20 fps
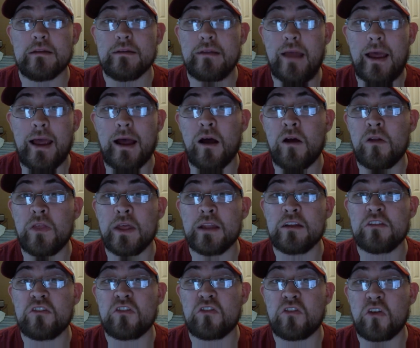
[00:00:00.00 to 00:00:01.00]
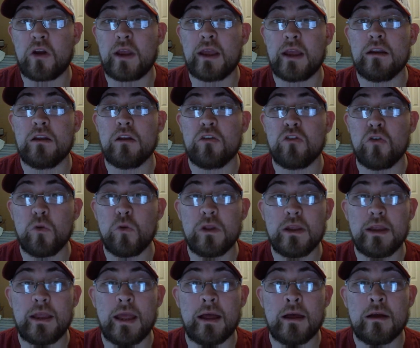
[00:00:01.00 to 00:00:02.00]
now that Chijoke
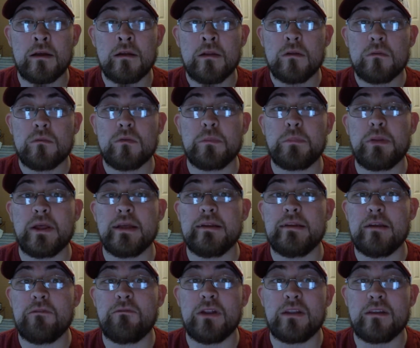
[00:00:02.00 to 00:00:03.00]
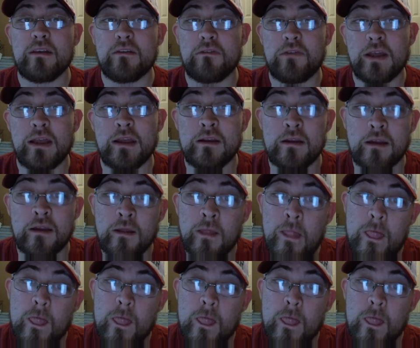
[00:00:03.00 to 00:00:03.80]
Nduduliya will play defensive end.